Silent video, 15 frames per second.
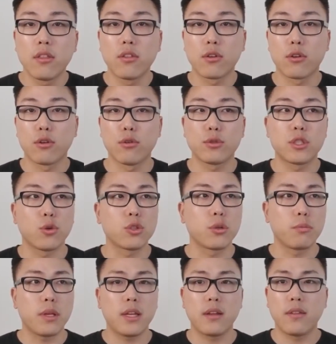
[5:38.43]
through
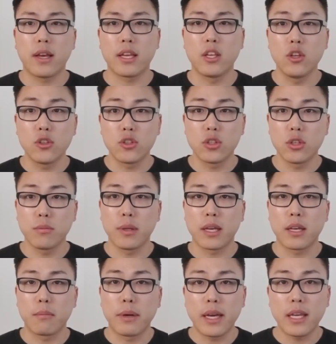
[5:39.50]
social media like YouTube,
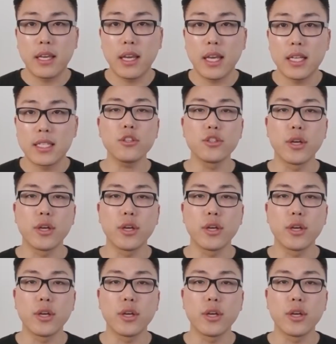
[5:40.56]
like in my case,